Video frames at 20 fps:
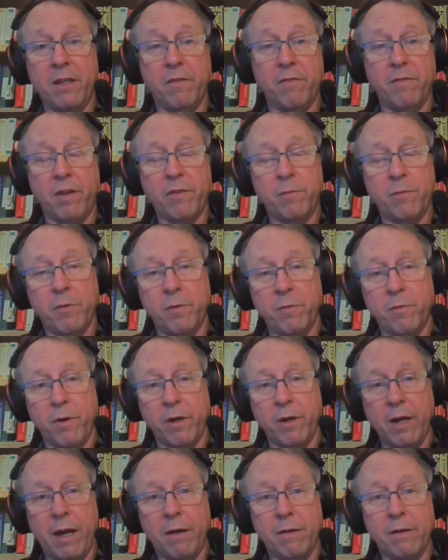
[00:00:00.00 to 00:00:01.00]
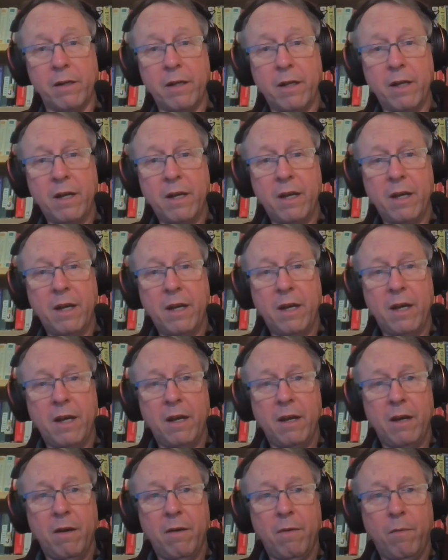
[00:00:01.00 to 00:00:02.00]
the investment work out.
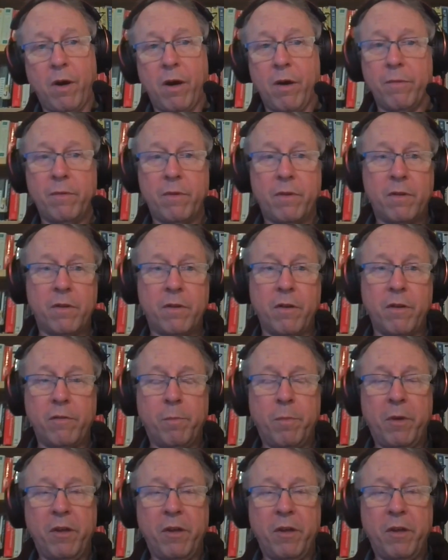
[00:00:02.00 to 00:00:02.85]
Well, those